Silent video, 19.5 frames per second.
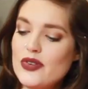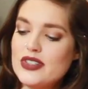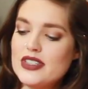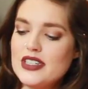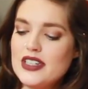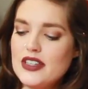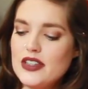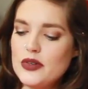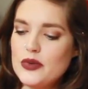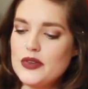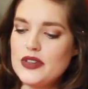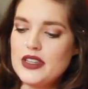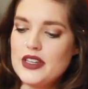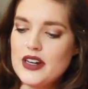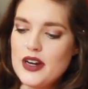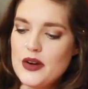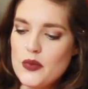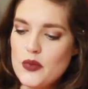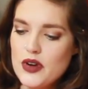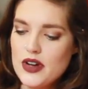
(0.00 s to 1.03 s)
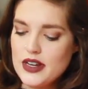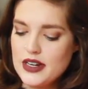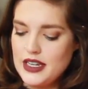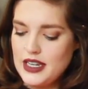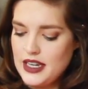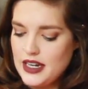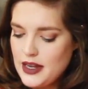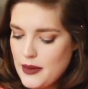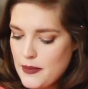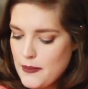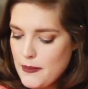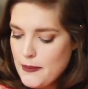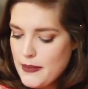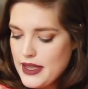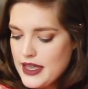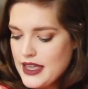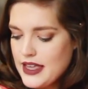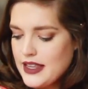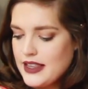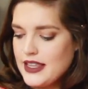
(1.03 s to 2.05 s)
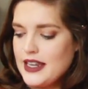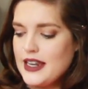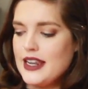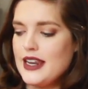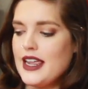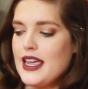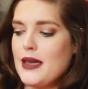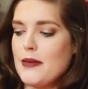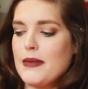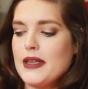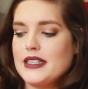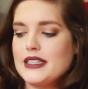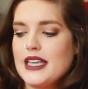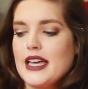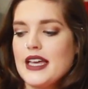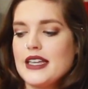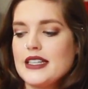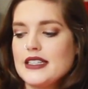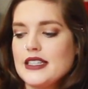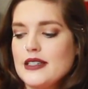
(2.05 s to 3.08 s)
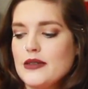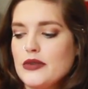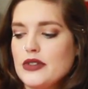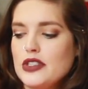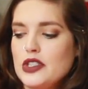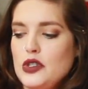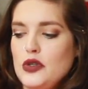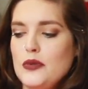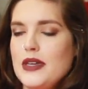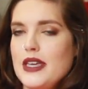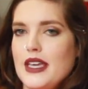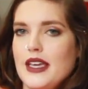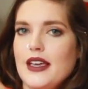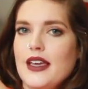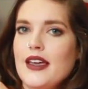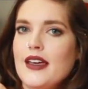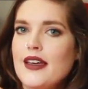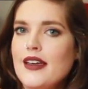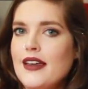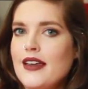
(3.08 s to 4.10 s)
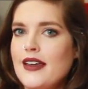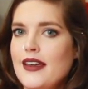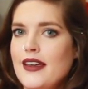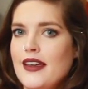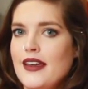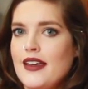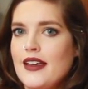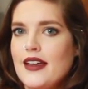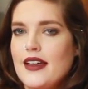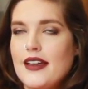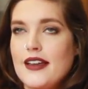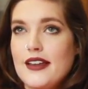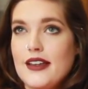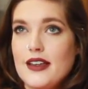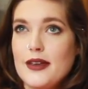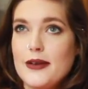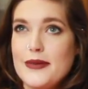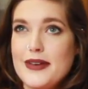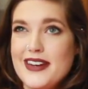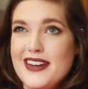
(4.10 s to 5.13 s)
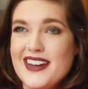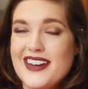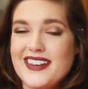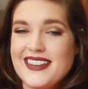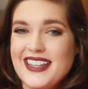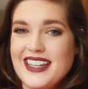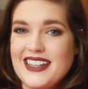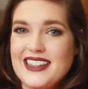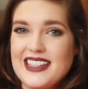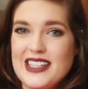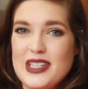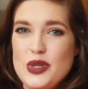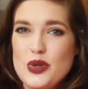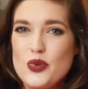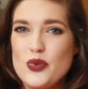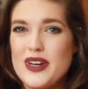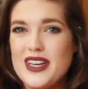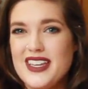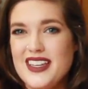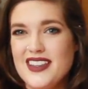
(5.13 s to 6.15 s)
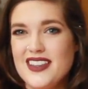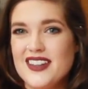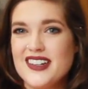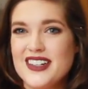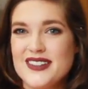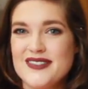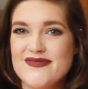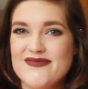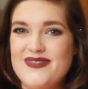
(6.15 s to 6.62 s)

there was another one there I wanted, but they didn't have my size. It was too big, and not in like the cute way either.